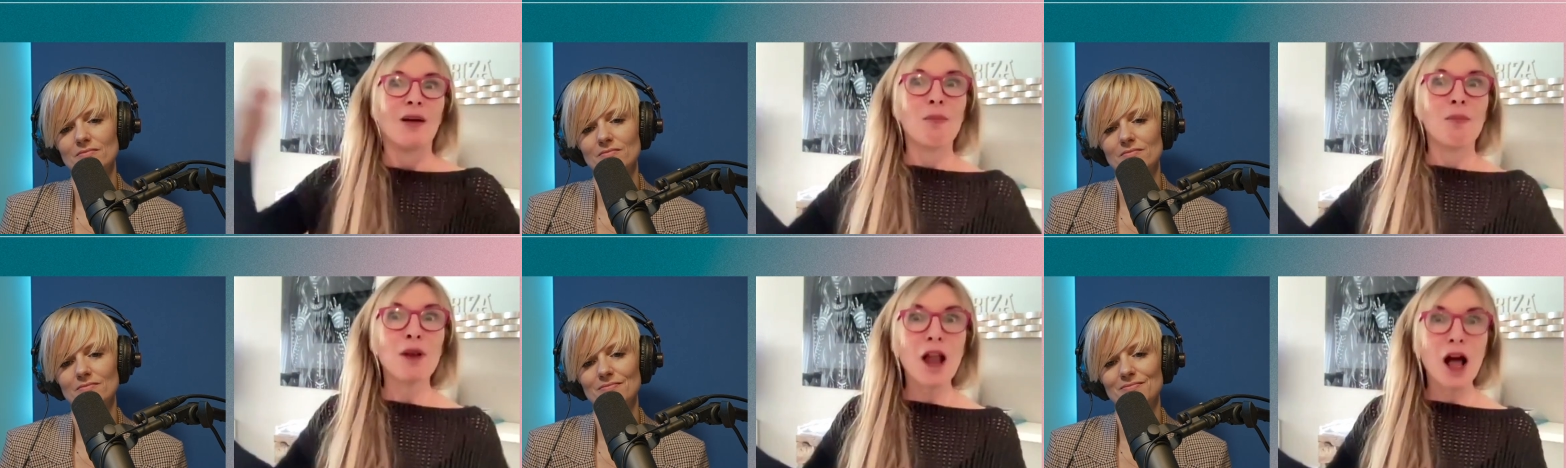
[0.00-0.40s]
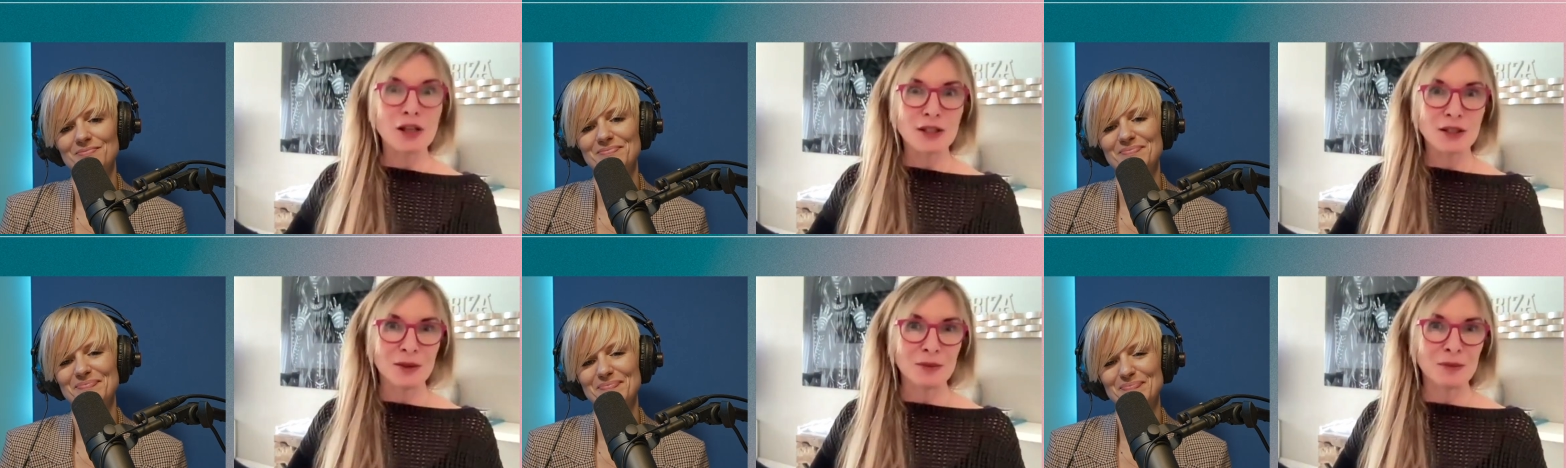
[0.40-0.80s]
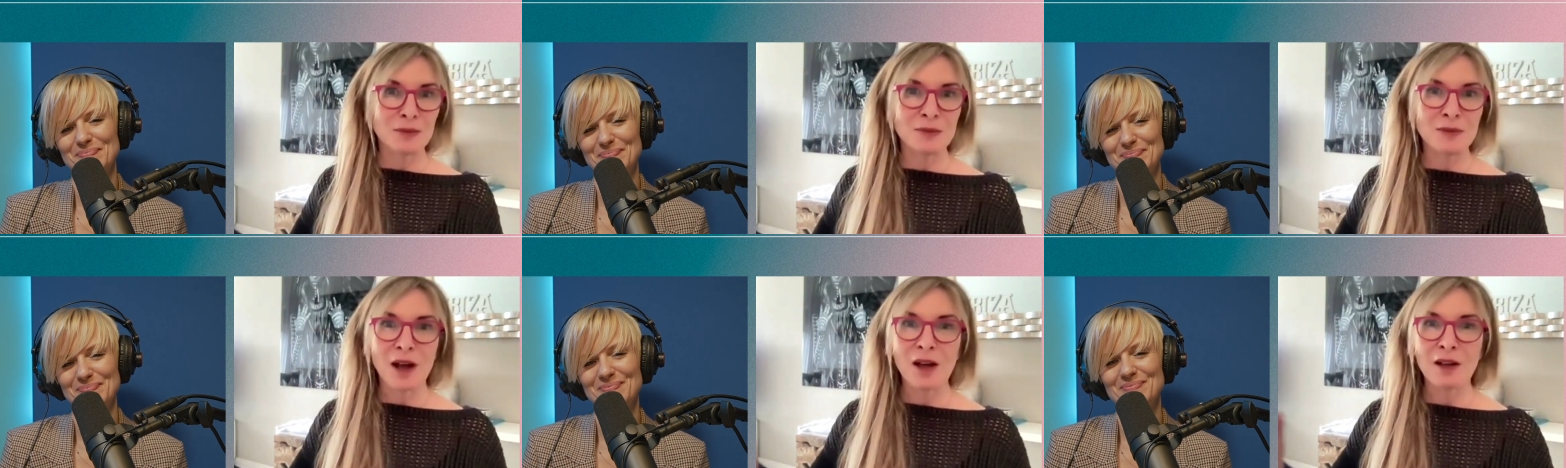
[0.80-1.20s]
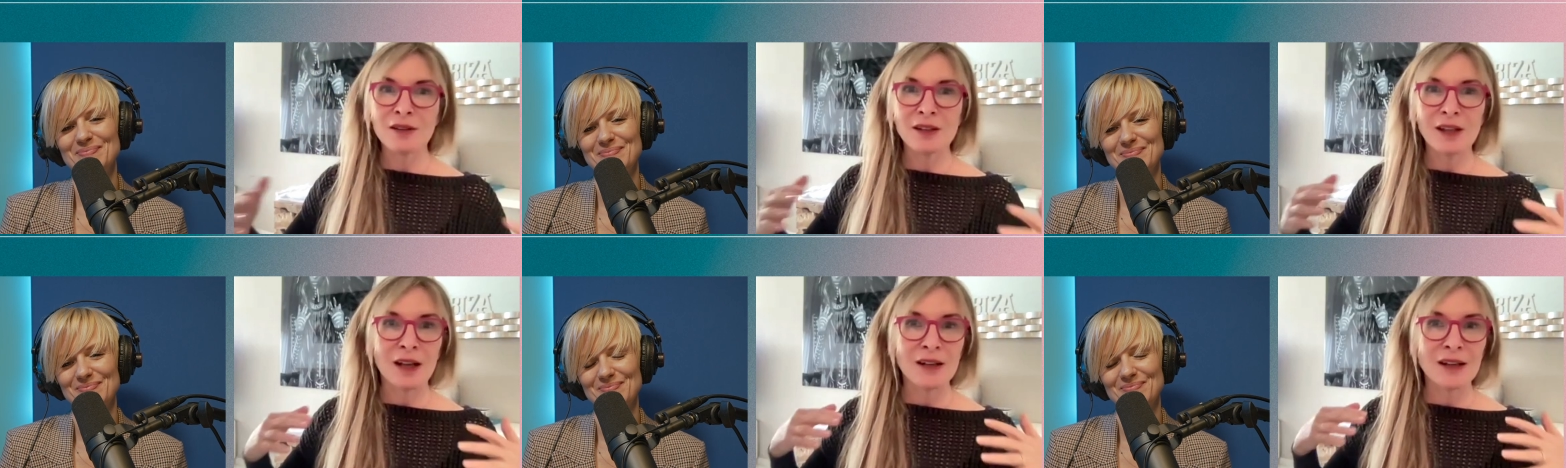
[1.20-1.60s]
Speaker 1: blossom
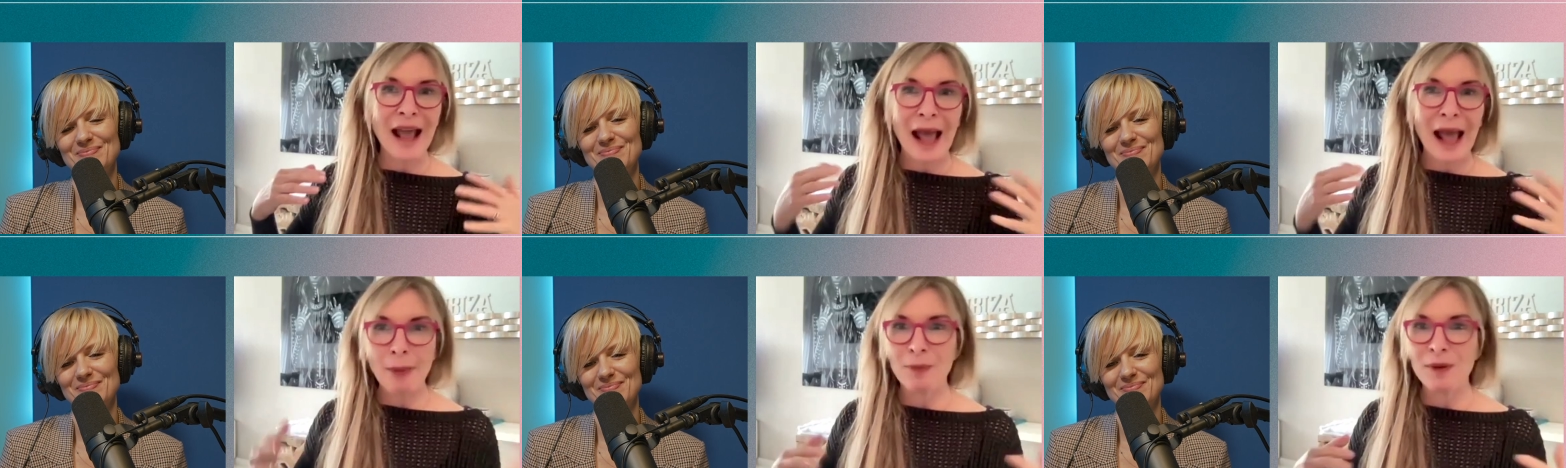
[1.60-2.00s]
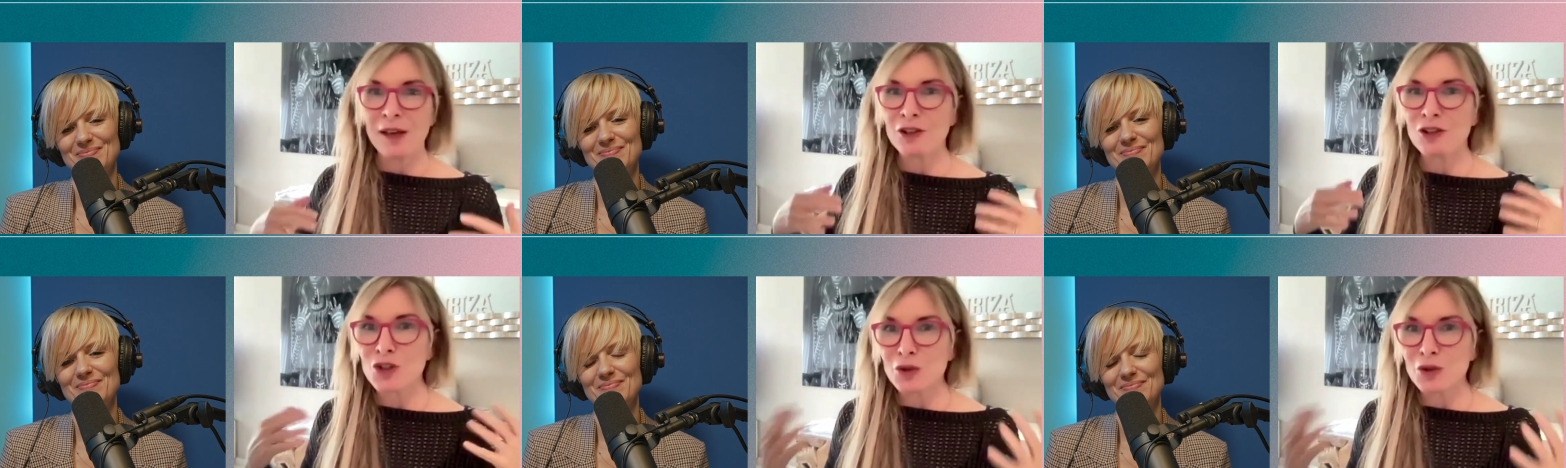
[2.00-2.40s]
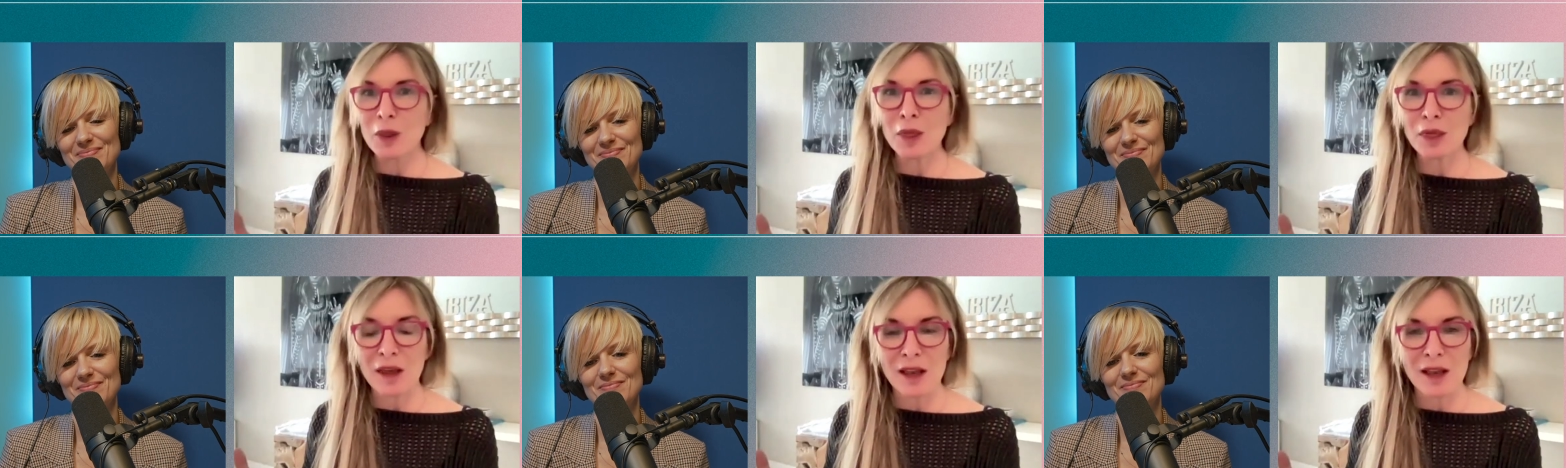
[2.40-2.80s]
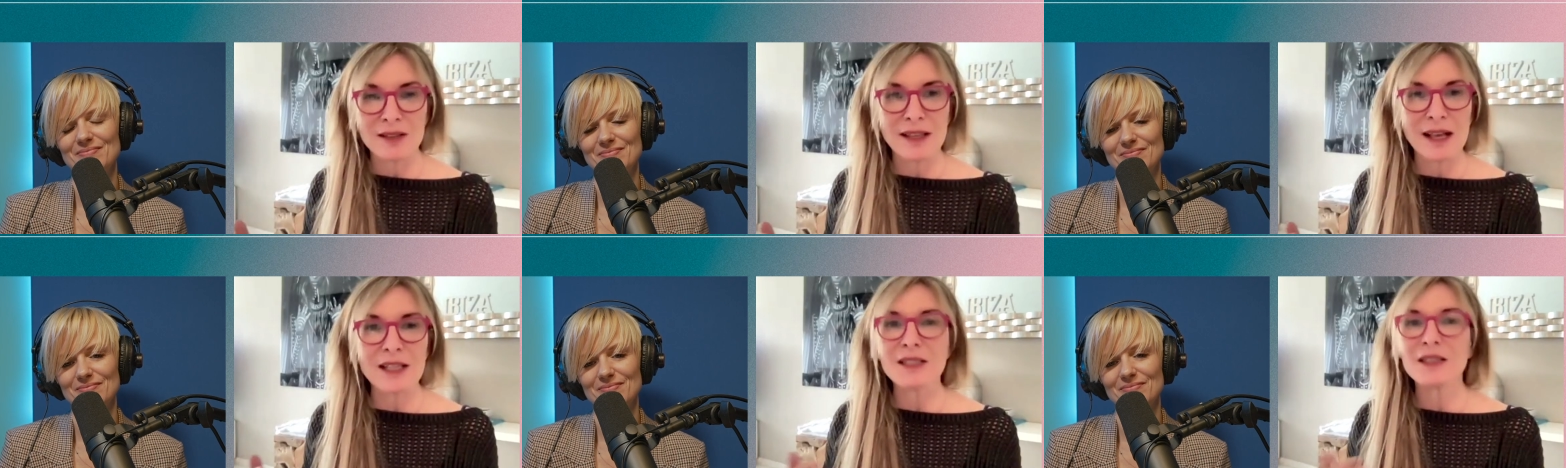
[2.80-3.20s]
and happy and doing things,
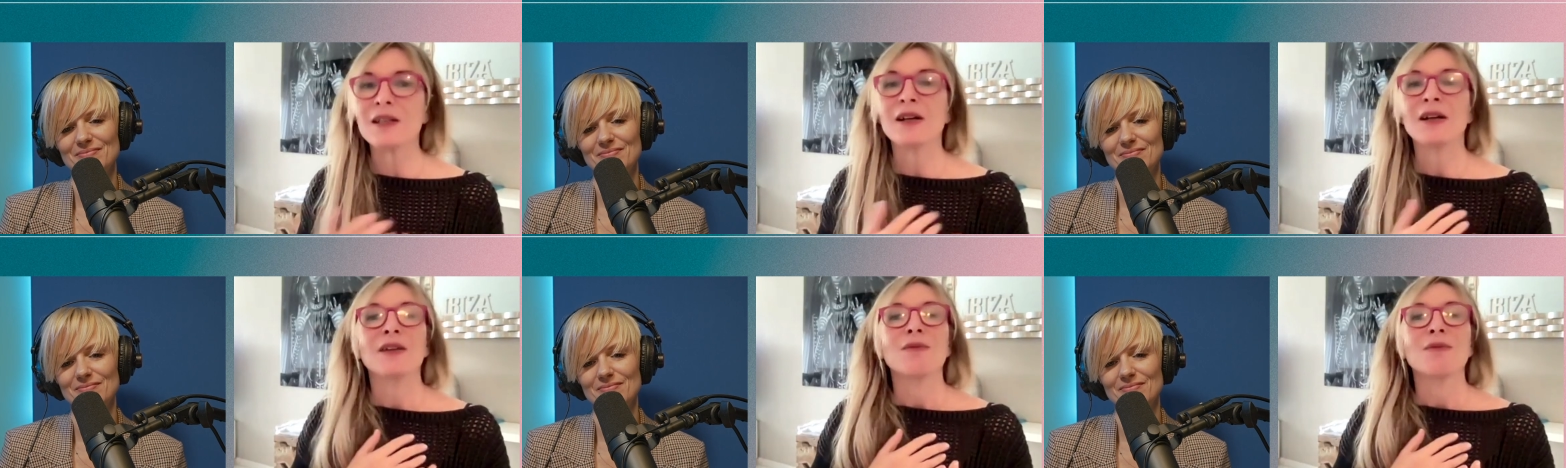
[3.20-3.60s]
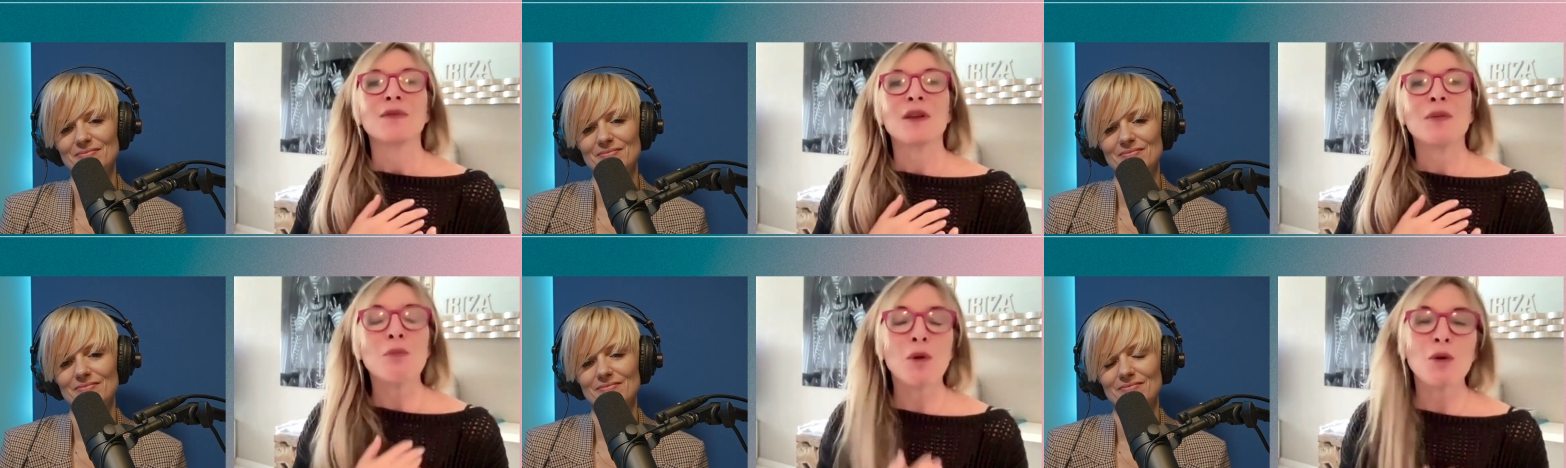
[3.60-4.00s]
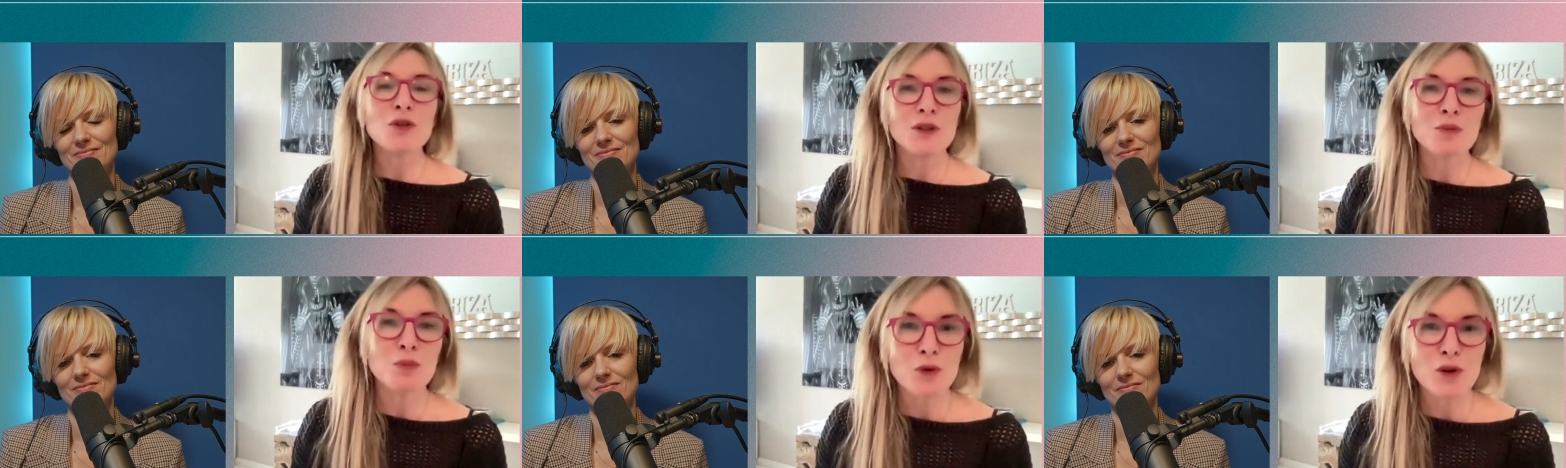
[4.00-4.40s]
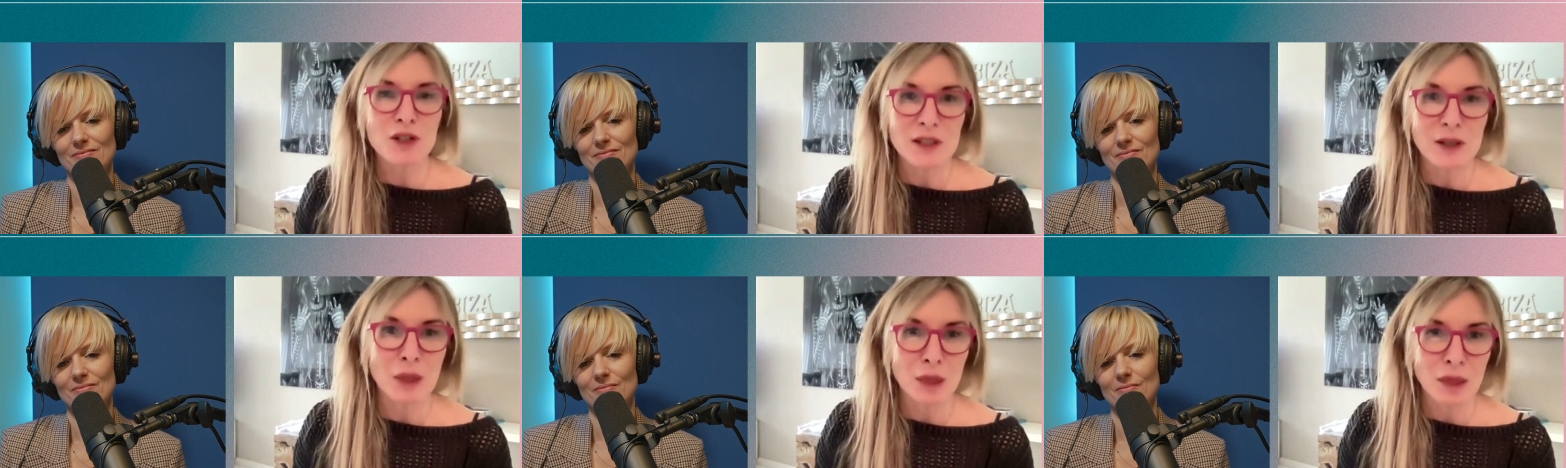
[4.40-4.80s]
that's the most
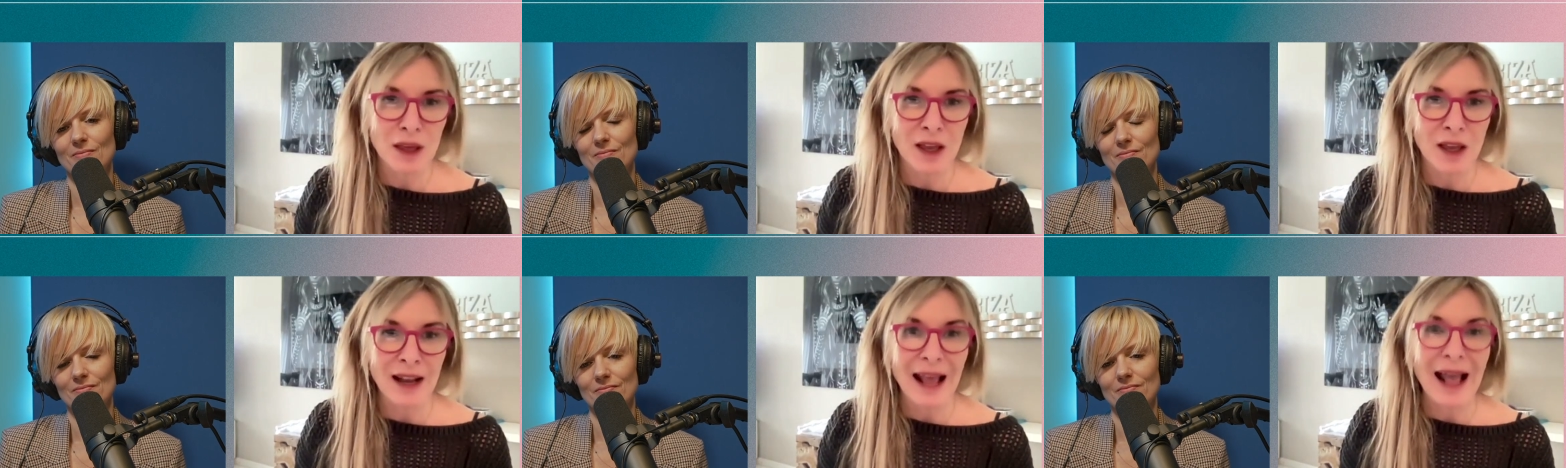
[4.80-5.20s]
important thing.